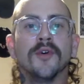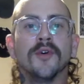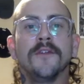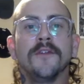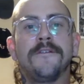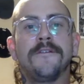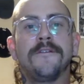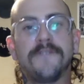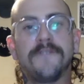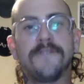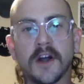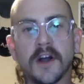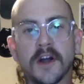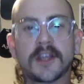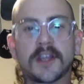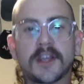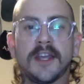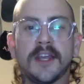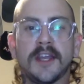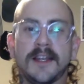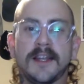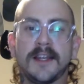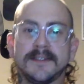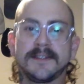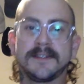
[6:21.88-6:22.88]

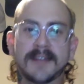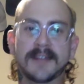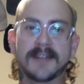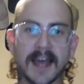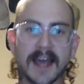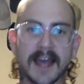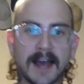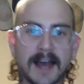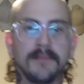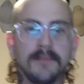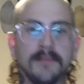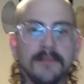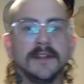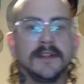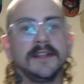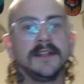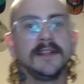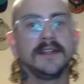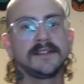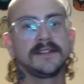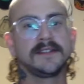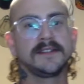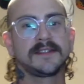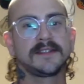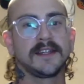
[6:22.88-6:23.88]
fucking
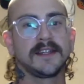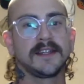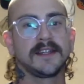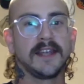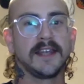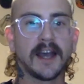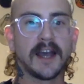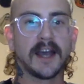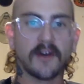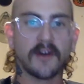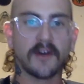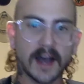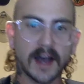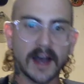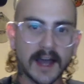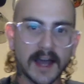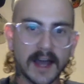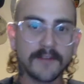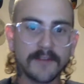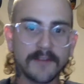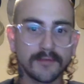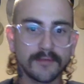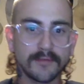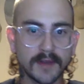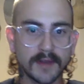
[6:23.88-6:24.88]
Tablets. Now,
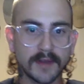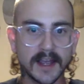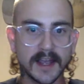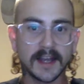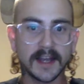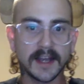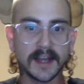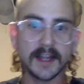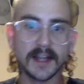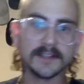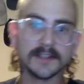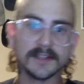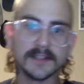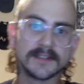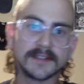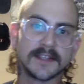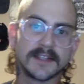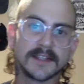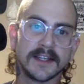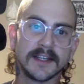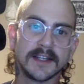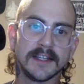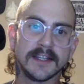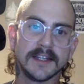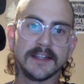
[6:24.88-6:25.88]
I've read and
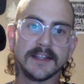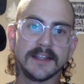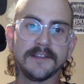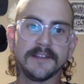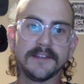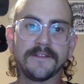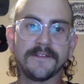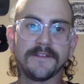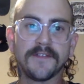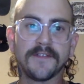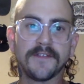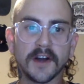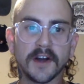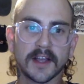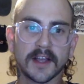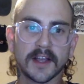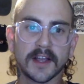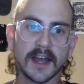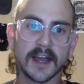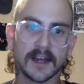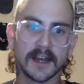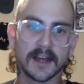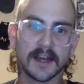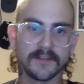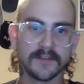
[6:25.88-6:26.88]
studied the fuck
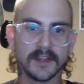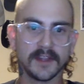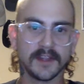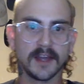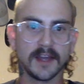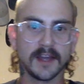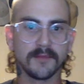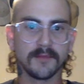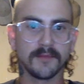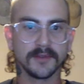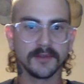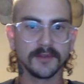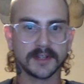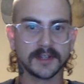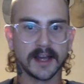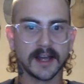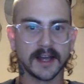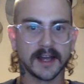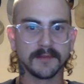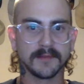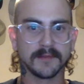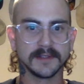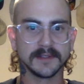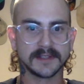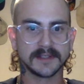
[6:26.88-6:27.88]
out of the Emerald
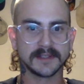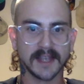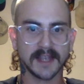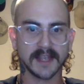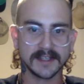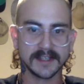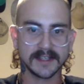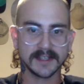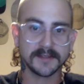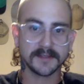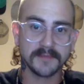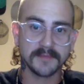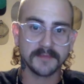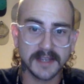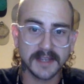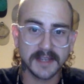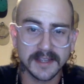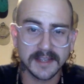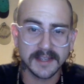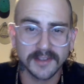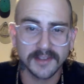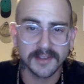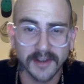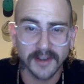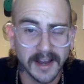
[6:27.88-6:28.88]
Tablets, and to me,
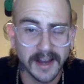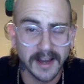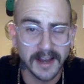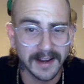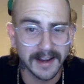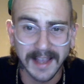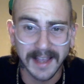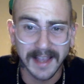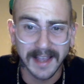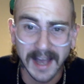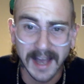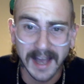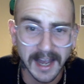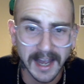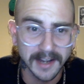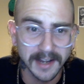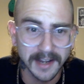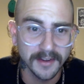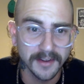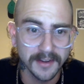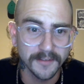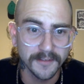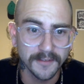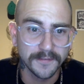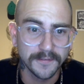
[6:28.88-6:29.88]
they're a
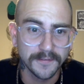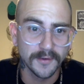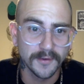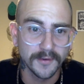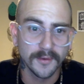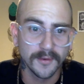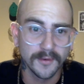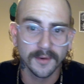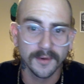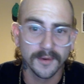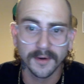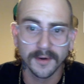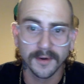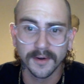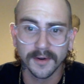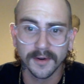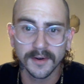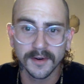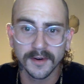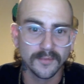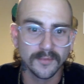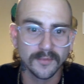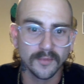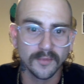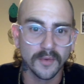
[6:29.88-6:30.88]
guide for
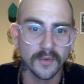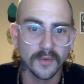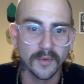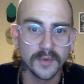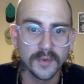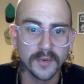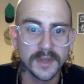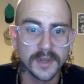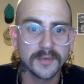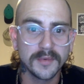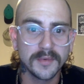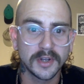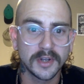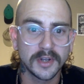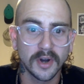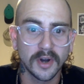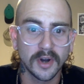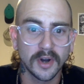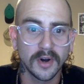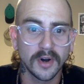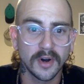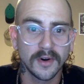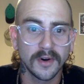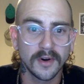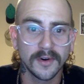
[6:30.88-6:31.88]
what we would
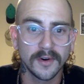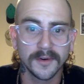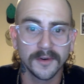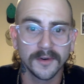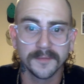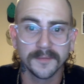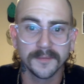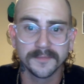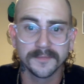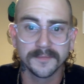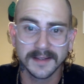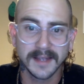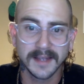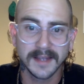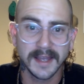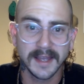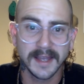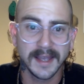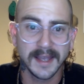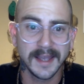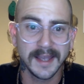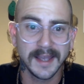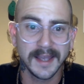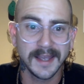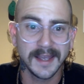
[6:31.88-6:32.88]
call
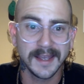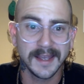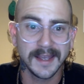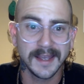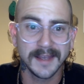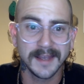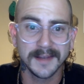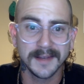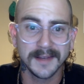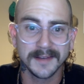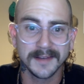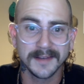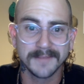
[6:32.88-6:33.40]
a